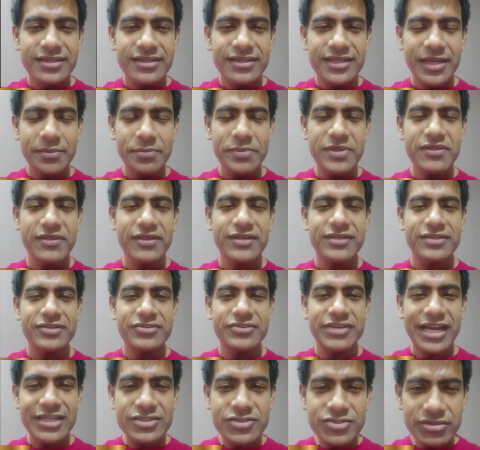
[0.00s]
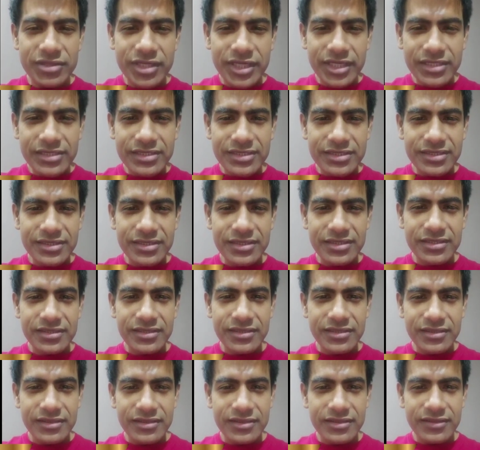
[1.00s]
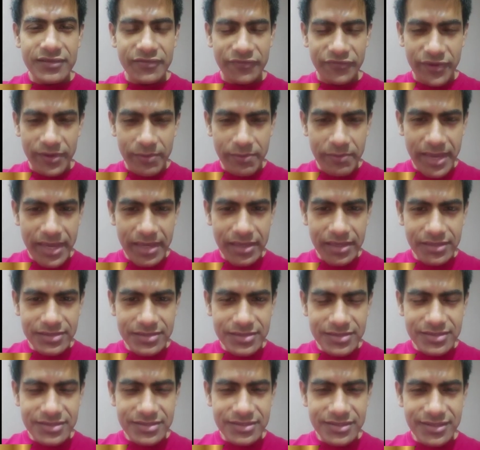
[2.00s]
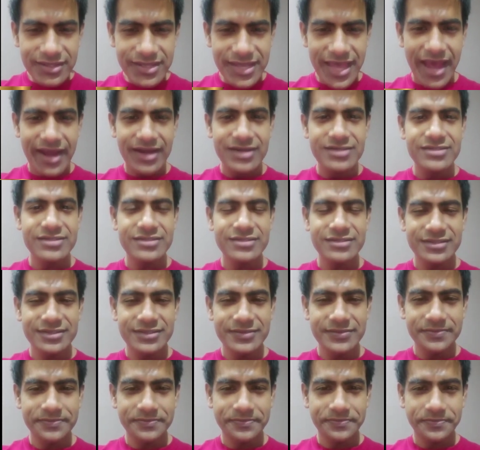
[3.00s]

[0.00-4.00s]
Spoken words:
let me congratulate the filmmakers, the actors.